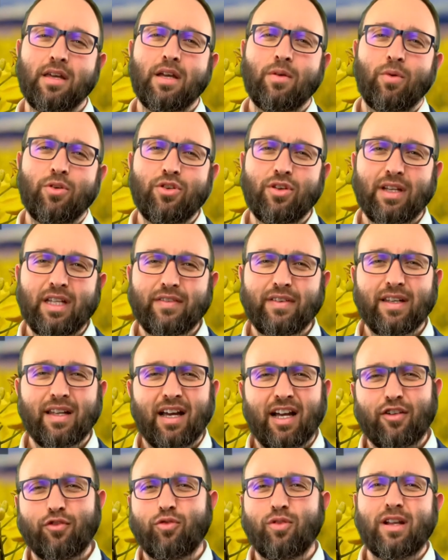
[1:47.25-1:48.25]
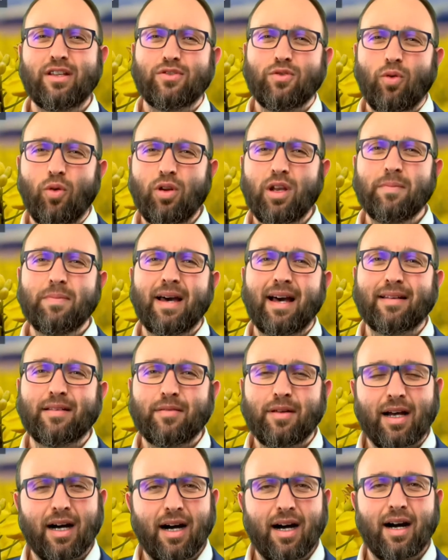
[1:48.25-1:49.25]
when you live a life where it's all about
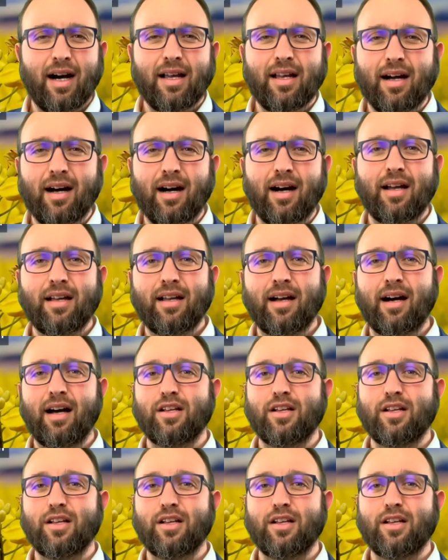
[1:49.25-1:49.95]
I,